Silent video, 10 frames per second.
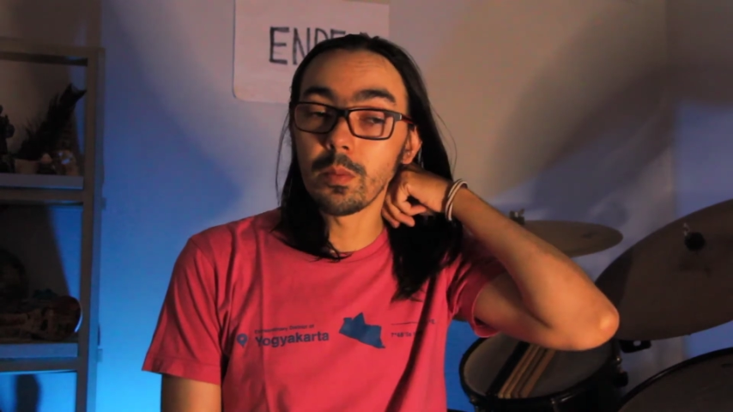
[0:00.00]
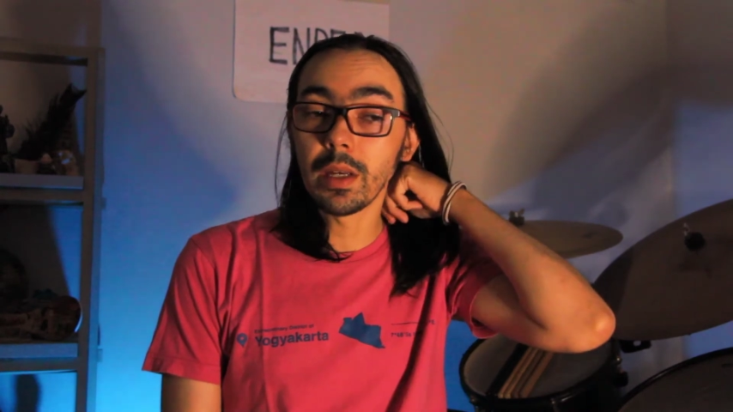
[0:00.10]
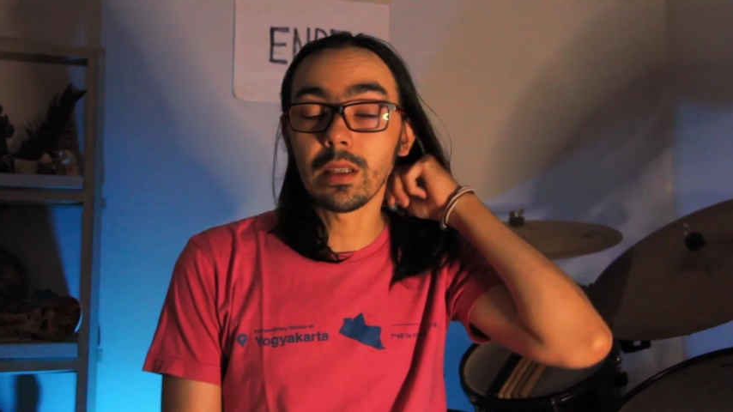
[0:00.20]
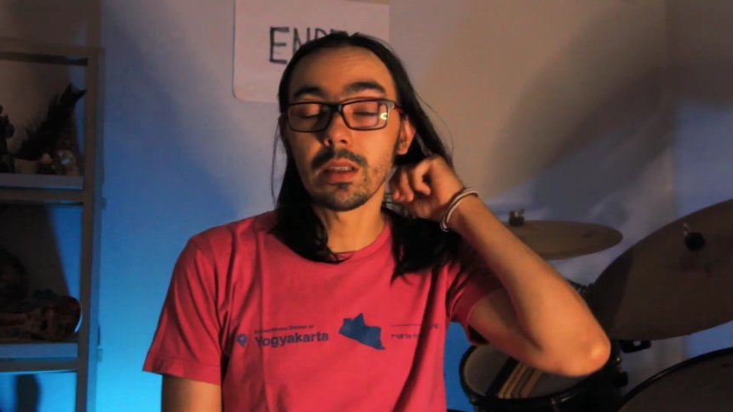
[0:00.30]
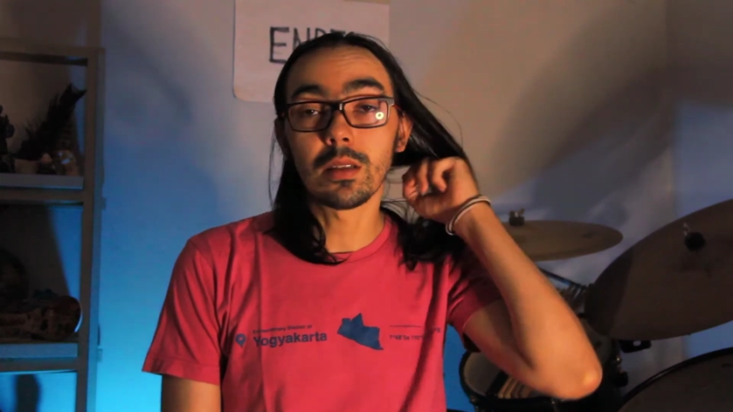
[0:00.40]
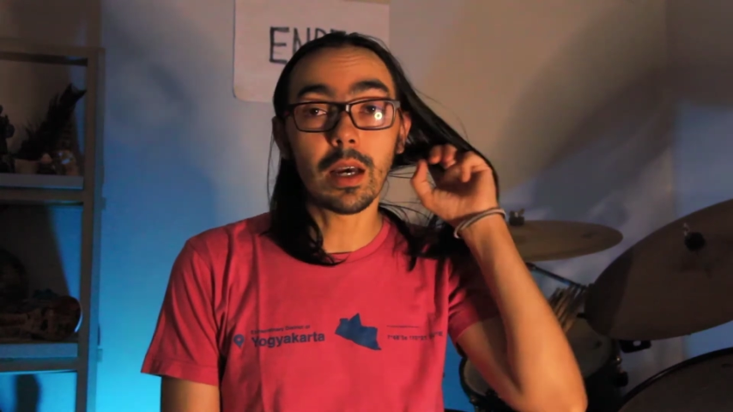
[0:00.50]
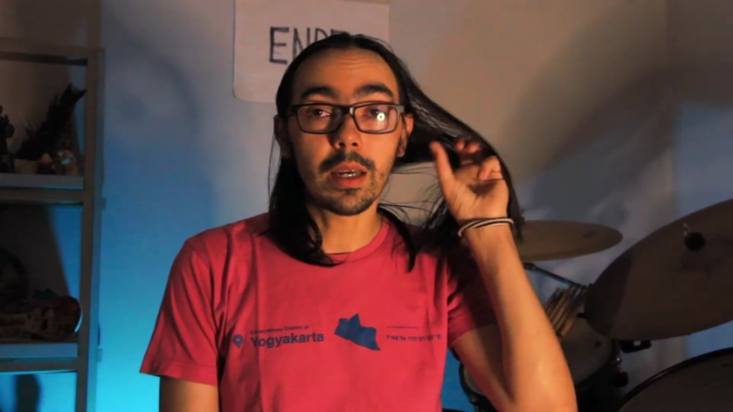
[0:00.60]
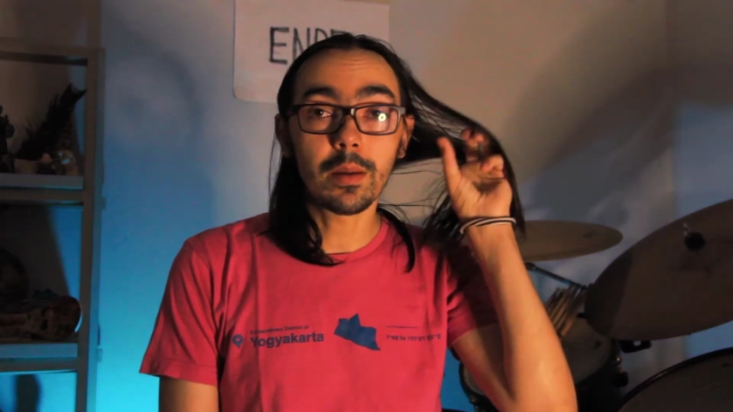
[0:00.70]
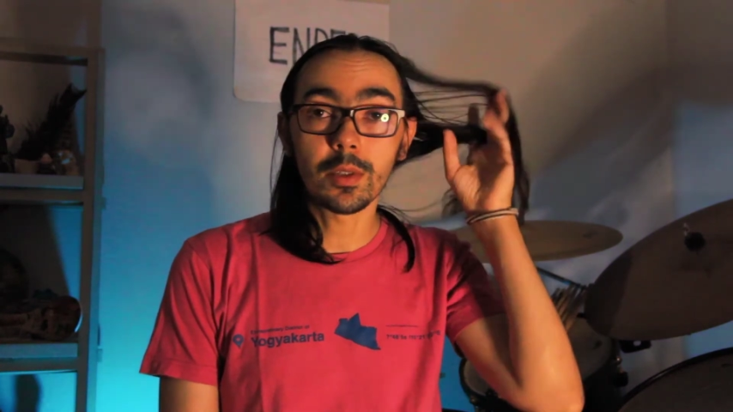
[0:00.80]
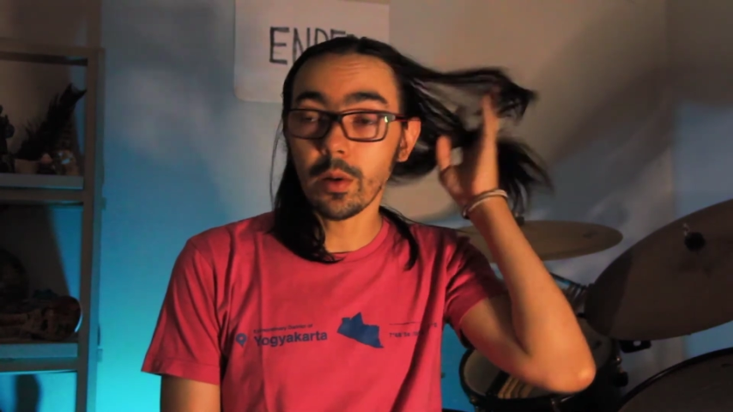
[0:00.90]
make the
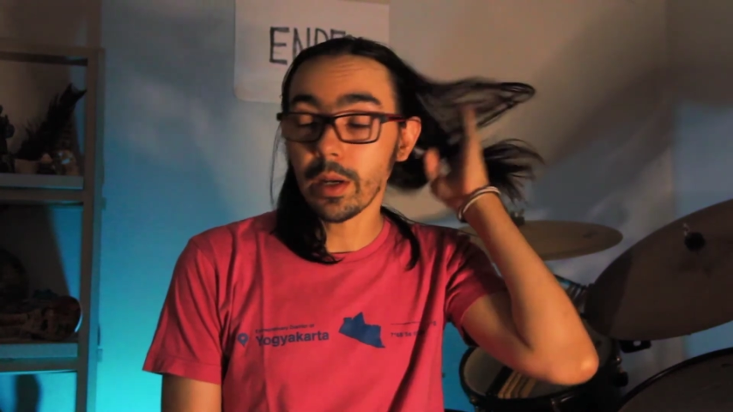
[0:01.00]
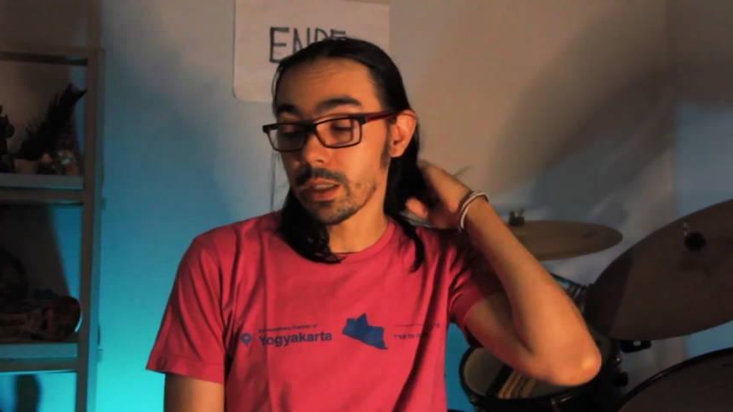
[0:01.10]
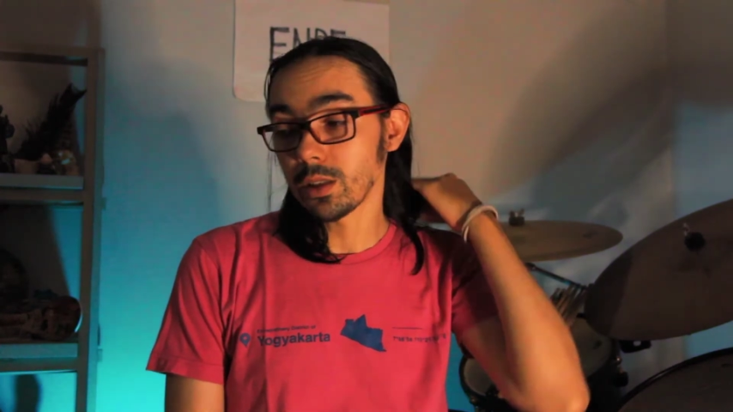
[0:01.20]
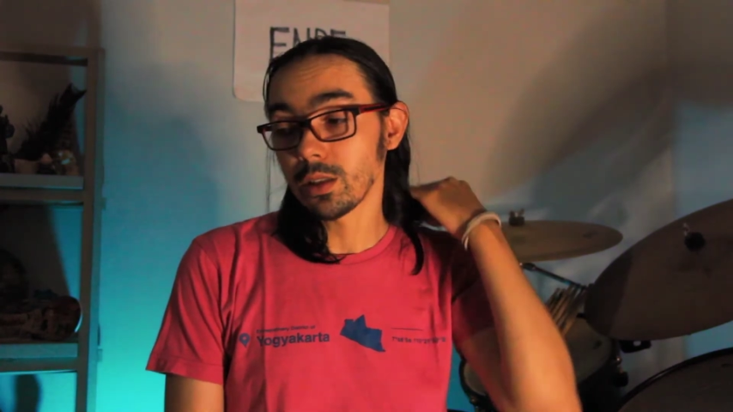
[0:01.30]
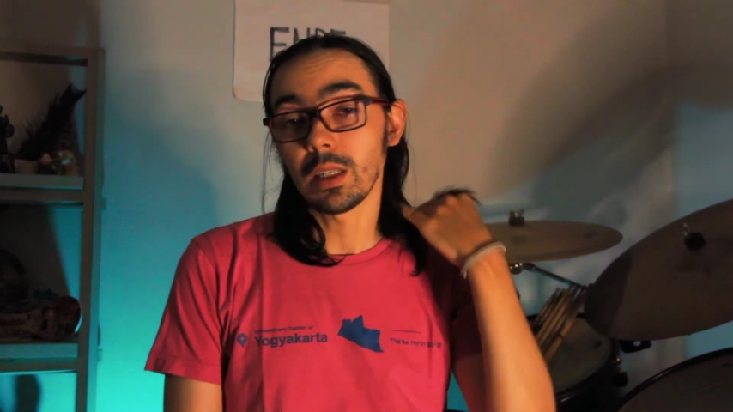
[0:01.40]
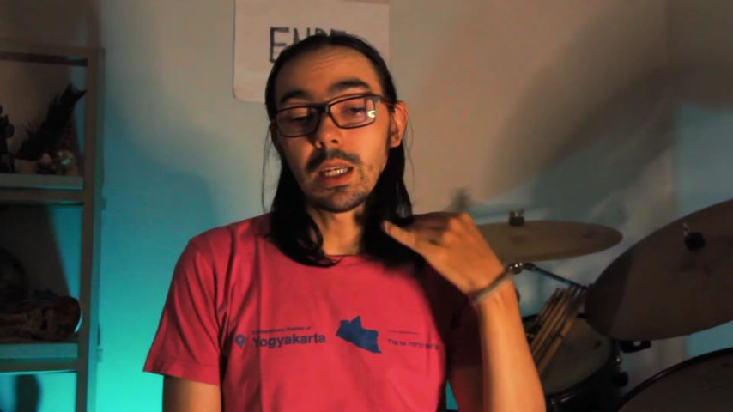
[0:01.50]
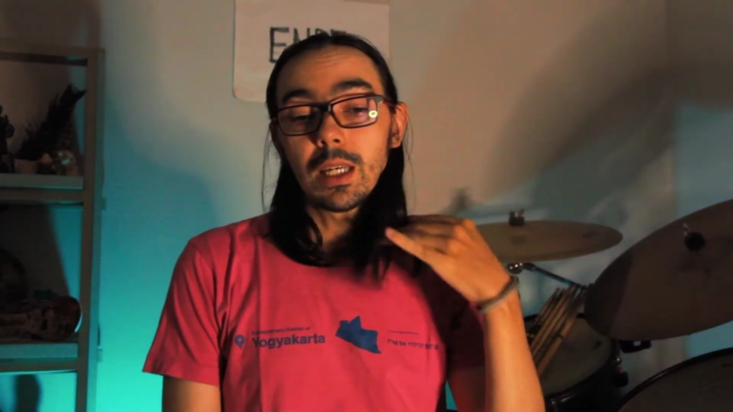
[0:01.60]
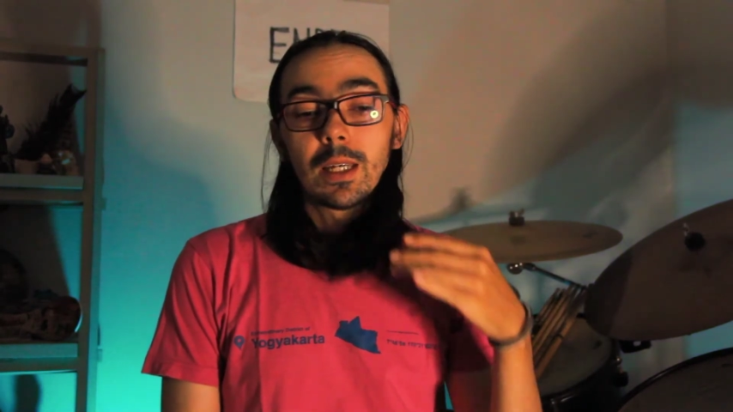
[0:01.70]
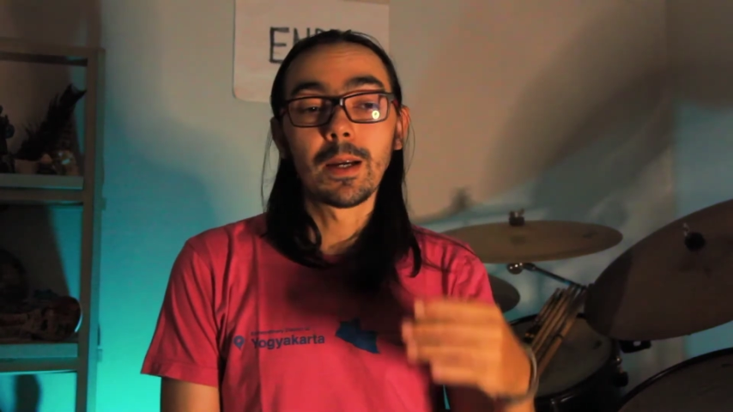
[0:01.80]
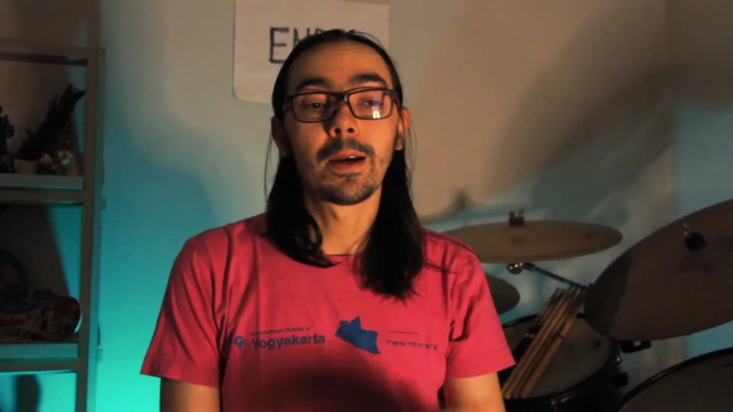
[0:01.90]
time to
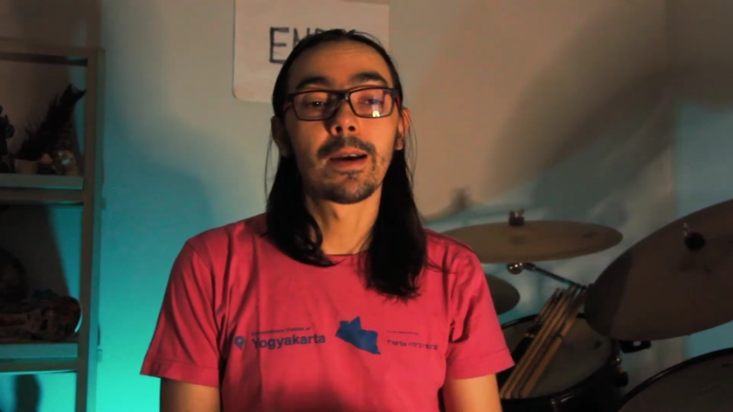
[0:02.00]
actually